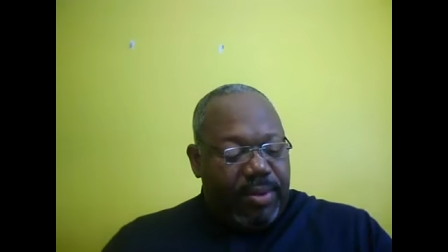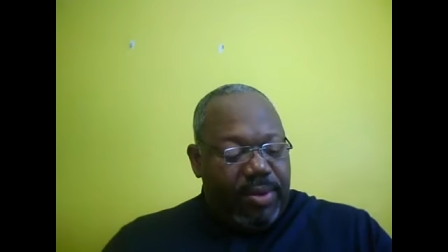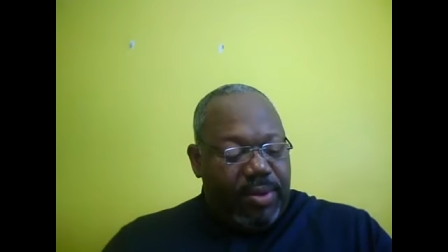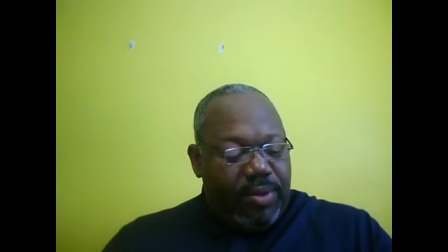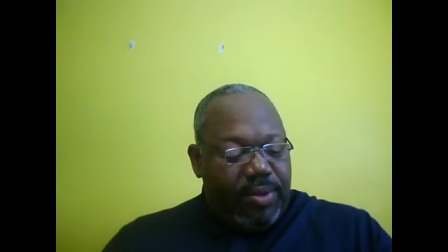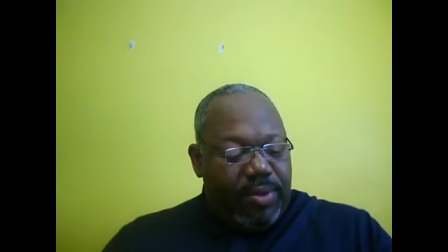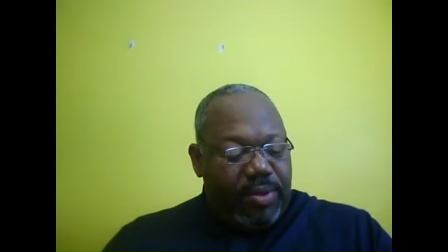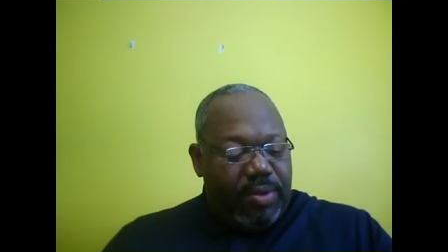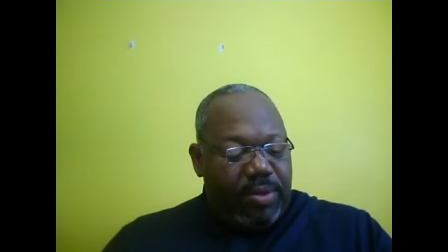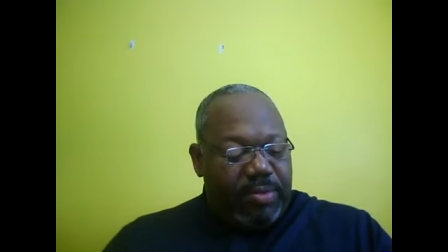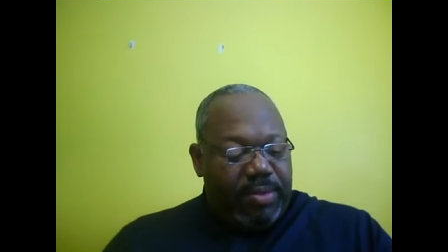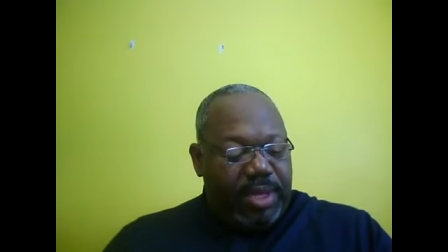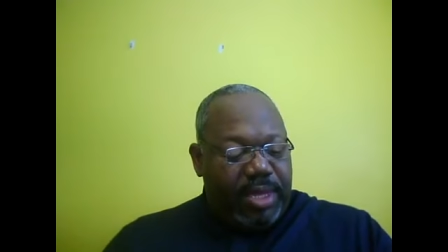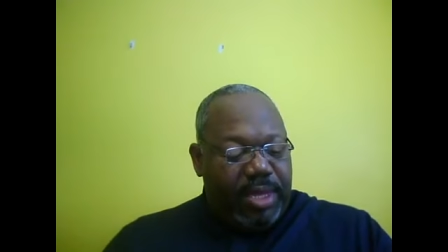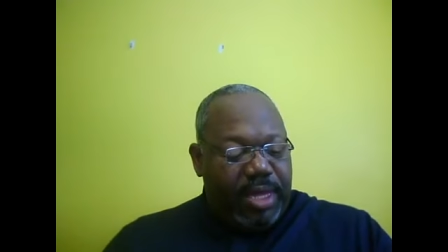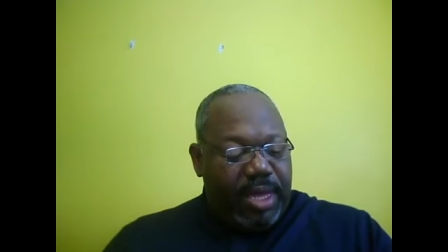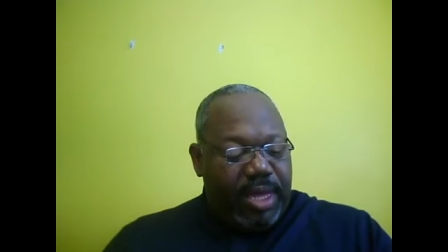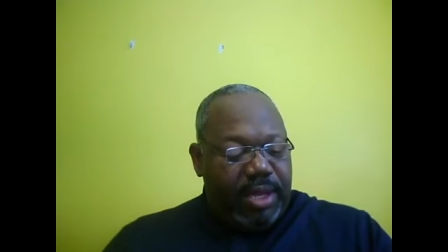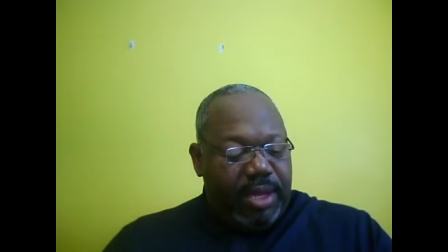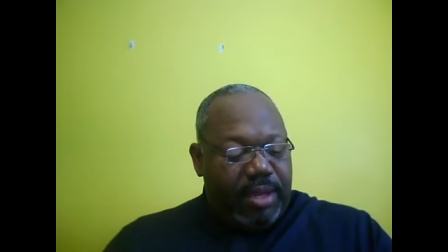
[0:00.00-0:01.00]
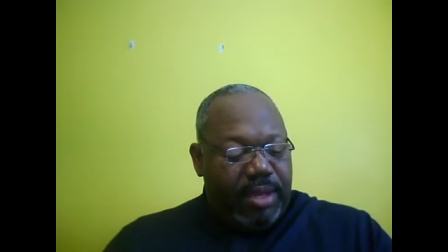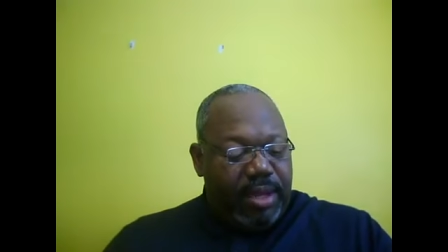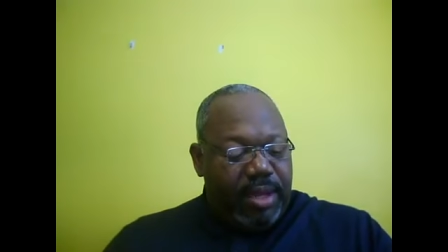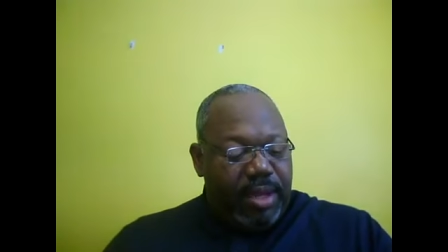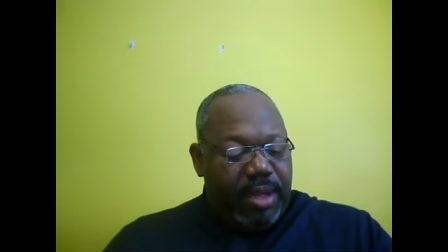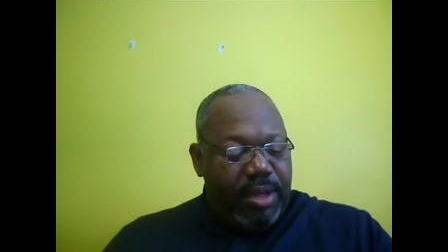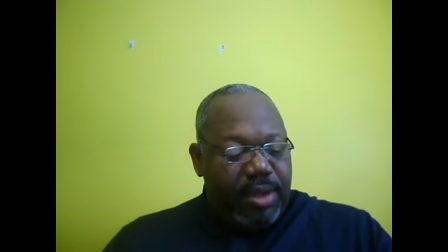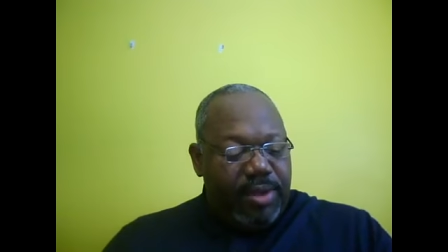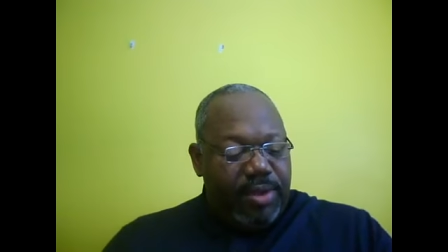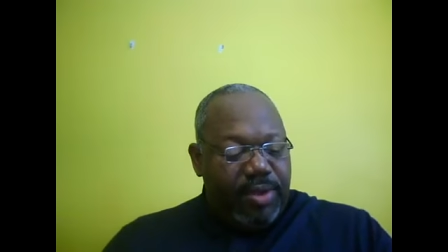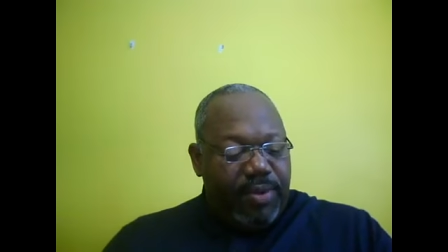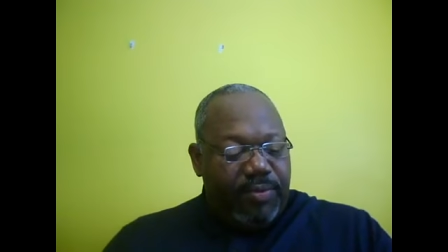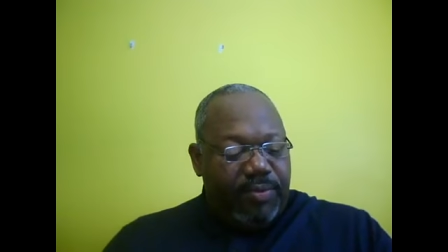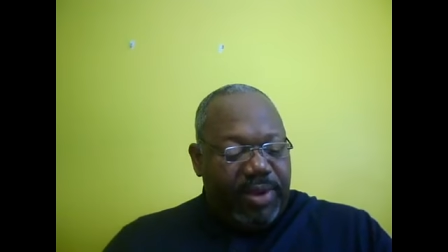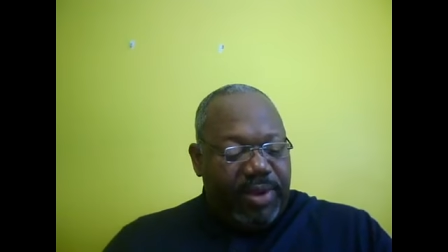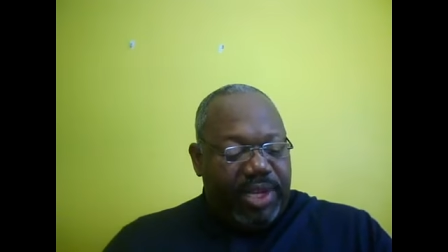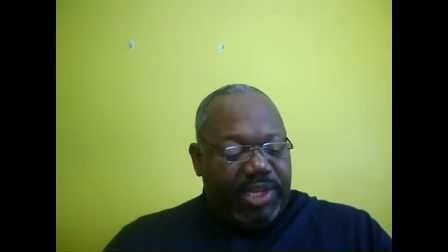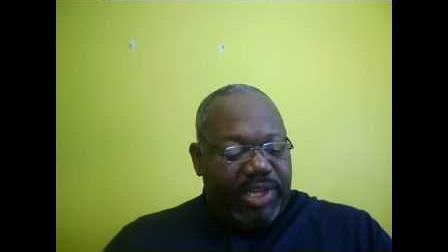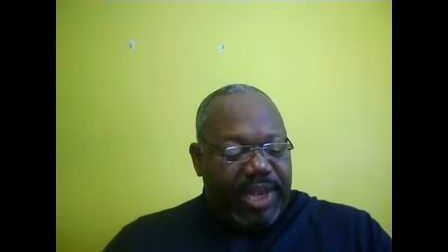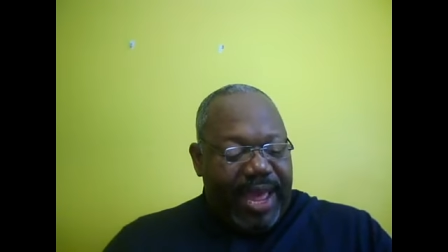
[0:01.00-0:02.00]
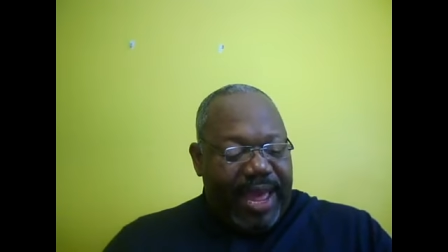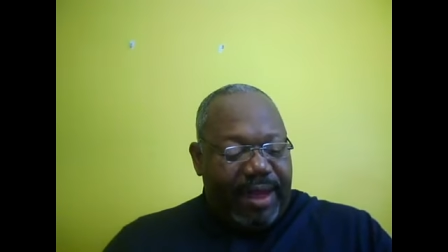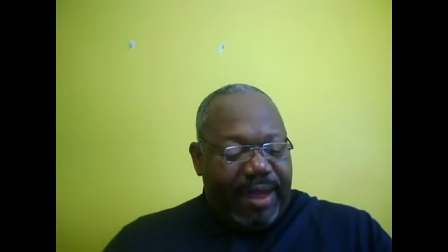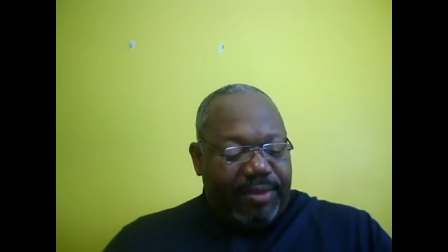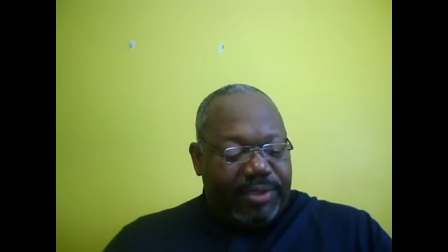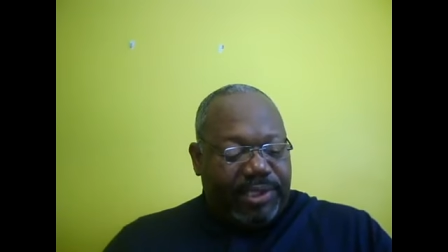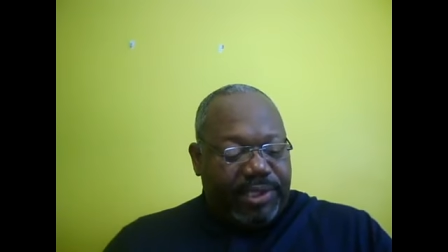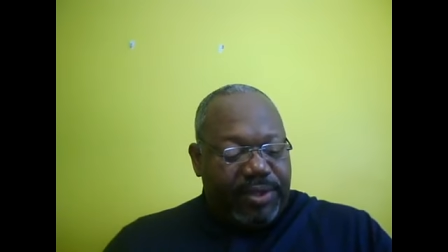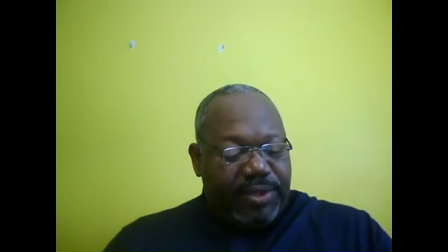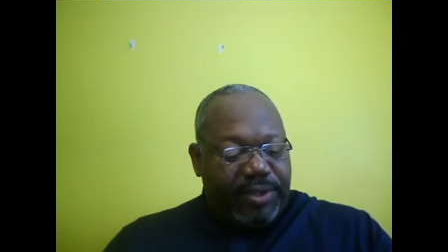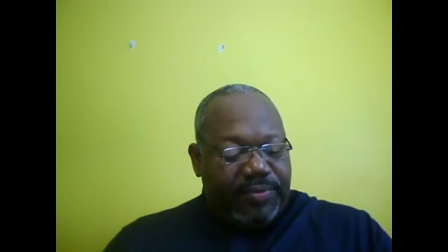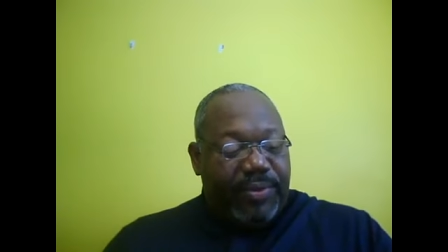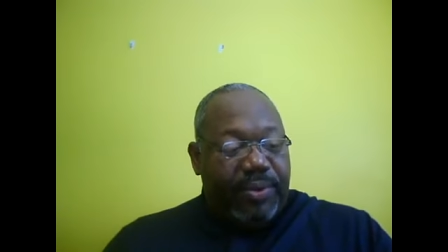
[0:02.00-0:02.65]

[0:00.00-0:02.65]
whom could you reach out to